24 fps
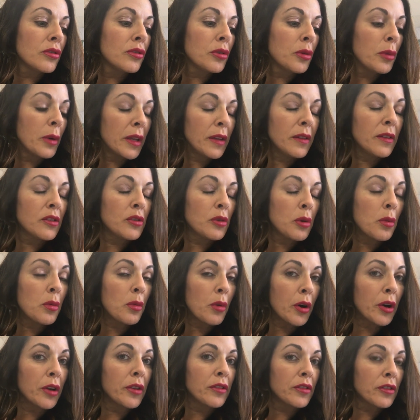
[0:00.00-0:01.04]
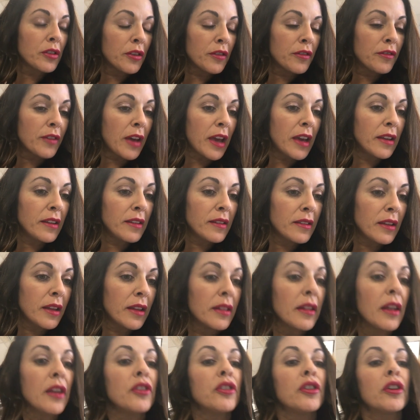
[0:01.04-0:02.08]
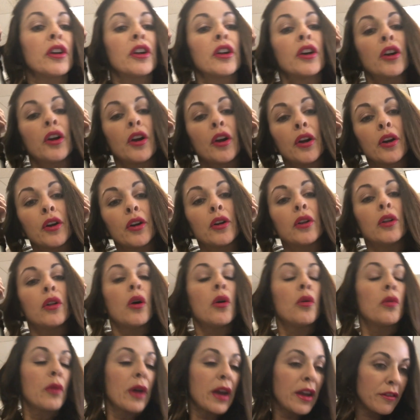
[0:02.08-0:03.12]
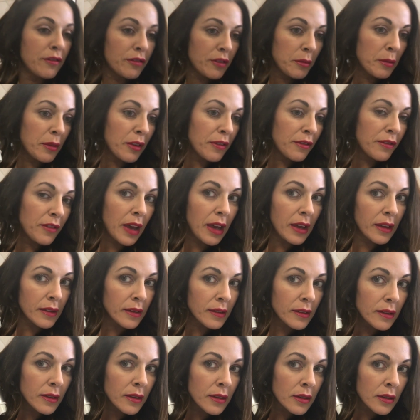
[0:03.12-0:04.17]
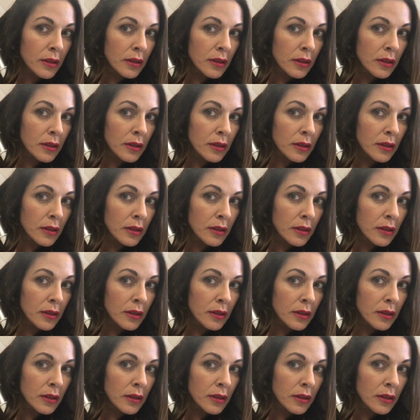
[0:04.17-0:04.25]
twist towards your face and then you're gonna curl away from the face.